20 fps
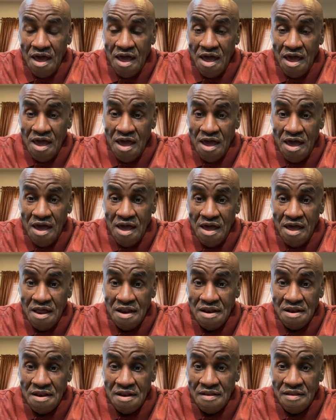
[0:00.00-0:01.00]
and
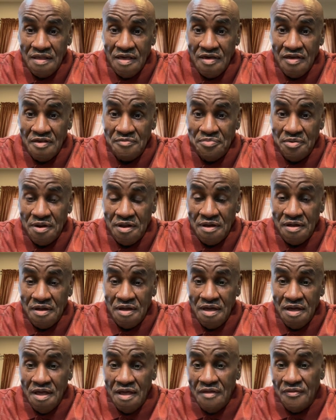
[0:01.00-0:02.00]
they just put a
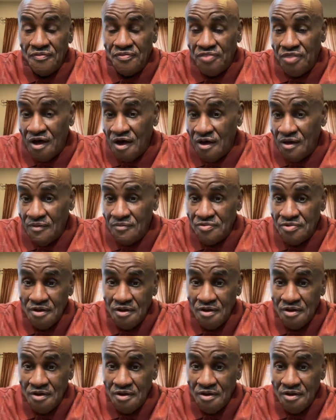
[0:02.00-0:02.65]
thumbs